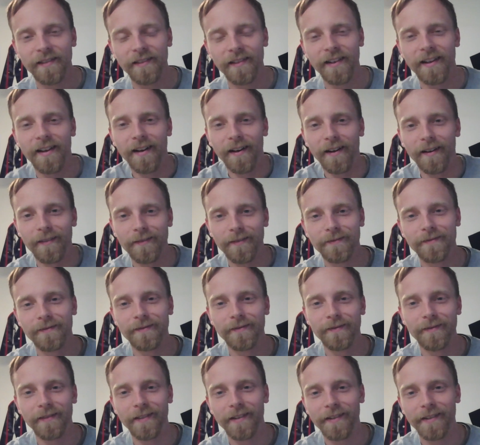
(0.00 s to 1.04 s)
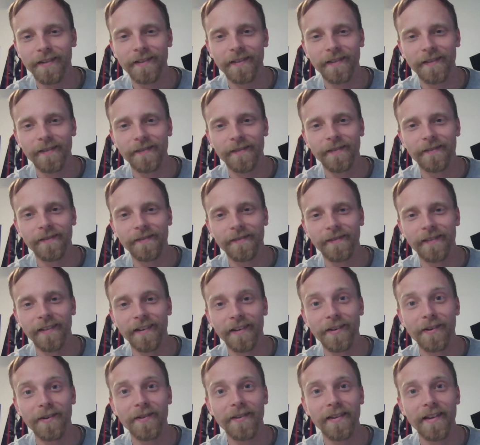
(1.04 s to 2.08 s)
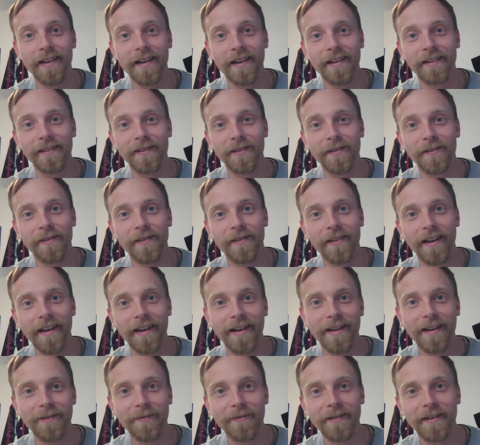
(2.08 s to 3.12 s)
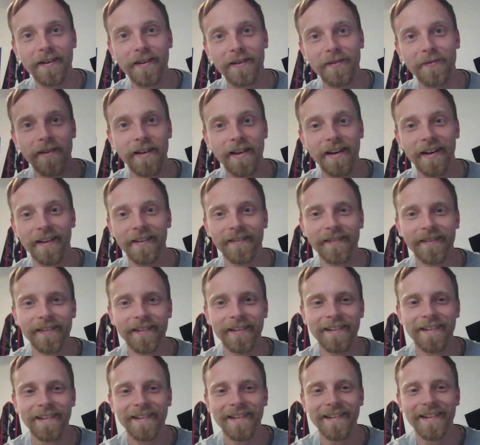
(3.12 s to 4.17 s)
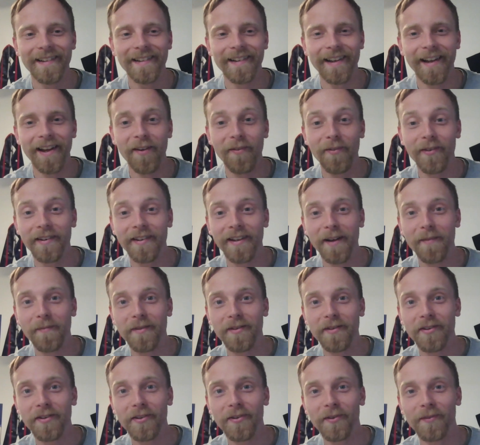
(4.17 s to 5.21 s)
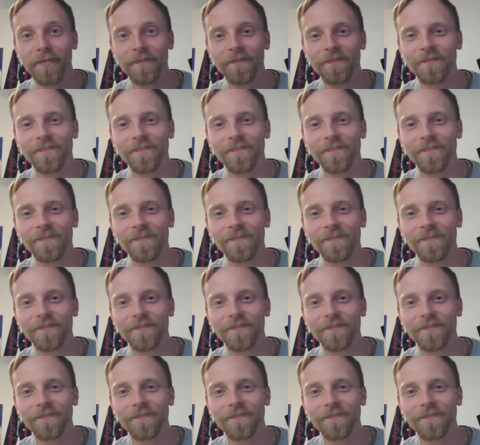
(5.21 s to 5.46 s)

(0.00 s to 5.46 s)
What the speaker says: No. You just know that you get it when you get it. Every time you do.